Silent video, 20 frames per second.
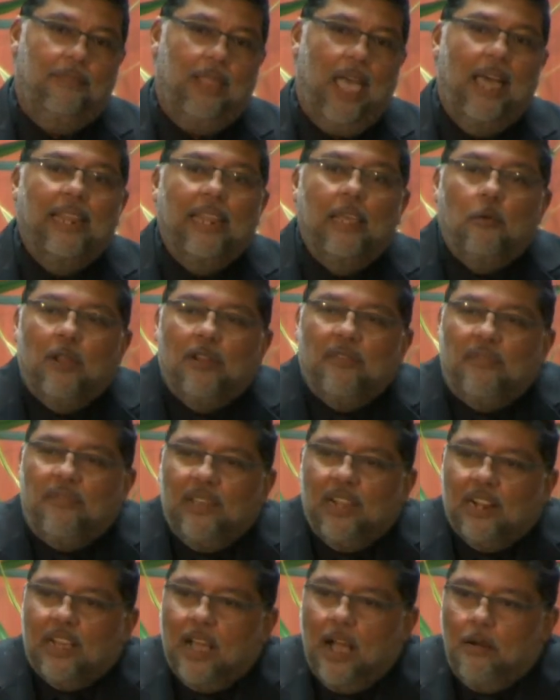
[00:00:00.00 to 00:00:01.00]
and they will
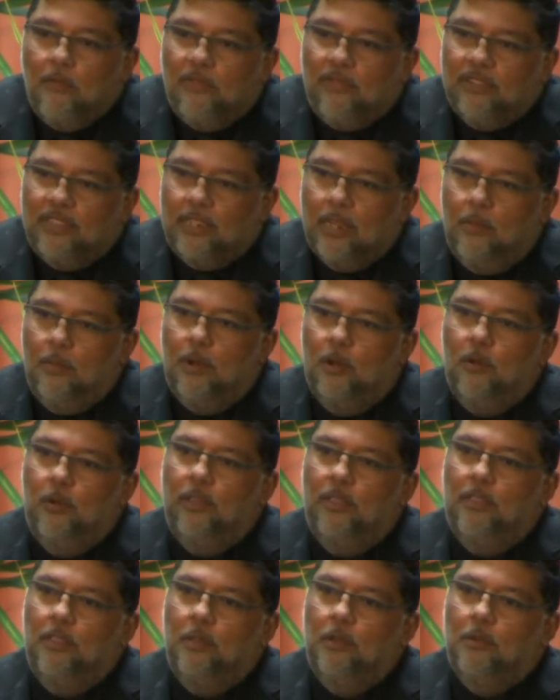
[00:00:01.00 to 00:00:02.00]
feel comfortable
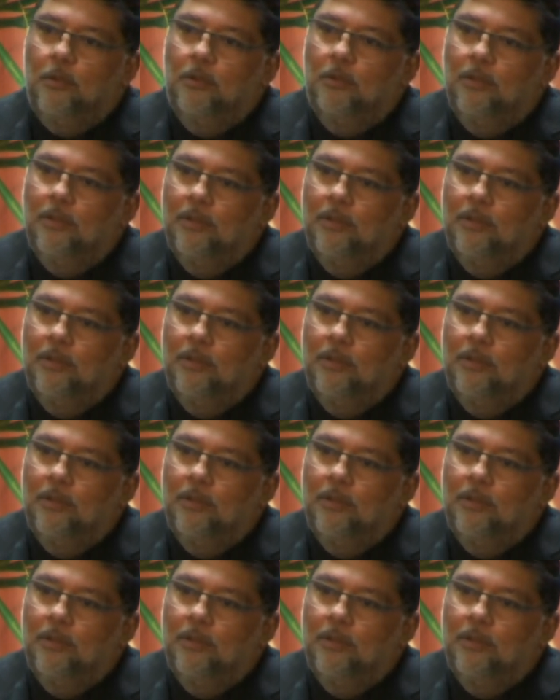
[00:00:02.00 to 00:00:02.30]
with you.